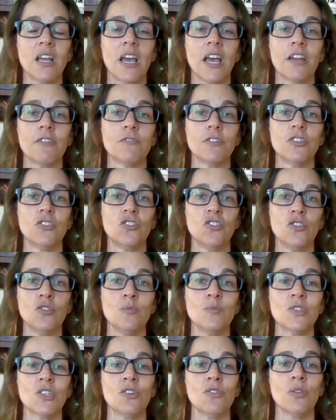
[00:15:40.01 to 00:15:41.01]
and
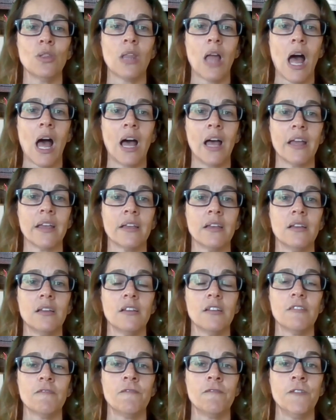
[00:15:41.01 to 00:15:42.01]
resumes her lie,
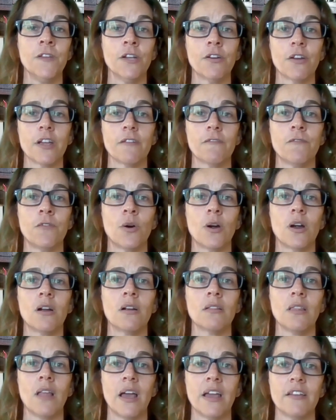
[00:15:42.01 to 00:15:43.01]
fearing for her
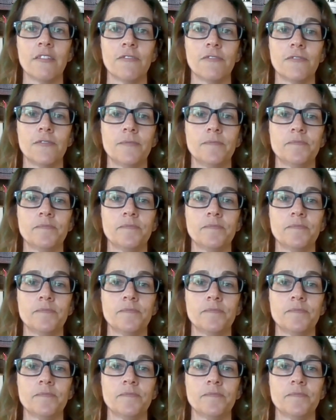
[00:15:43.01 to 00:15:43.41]
life.